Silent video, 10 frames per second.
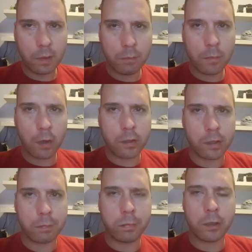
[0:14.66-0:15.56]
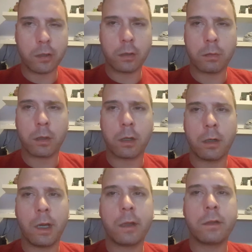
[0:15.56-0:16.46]
my suspicions were
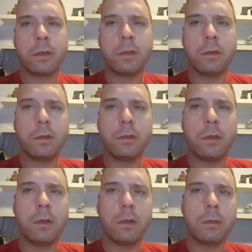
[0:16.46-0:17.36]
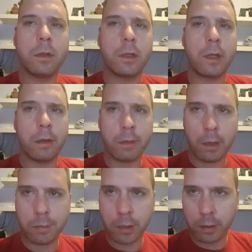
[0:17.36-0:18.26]
correct. We're looking at
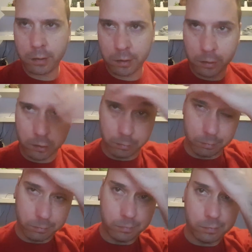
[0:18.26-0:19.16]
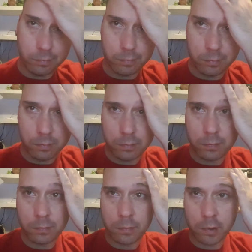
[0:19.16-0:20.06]
Ramsay Hunt syndrome.
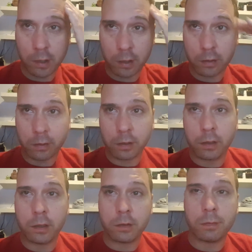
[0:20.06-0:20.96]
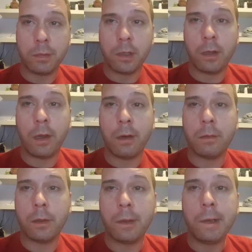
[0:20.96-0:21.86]
The doctor agrees with me on that
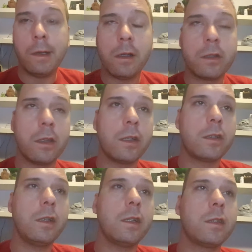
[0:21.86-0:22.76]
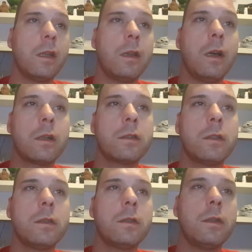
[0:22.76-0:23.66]
one. So yesterday I saw the
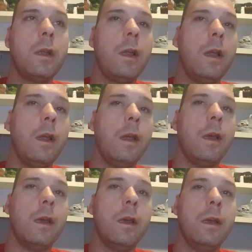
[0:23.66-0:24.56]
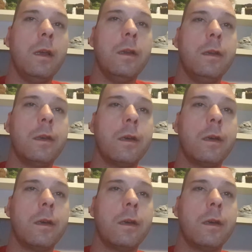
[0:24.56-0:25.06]
doctor, and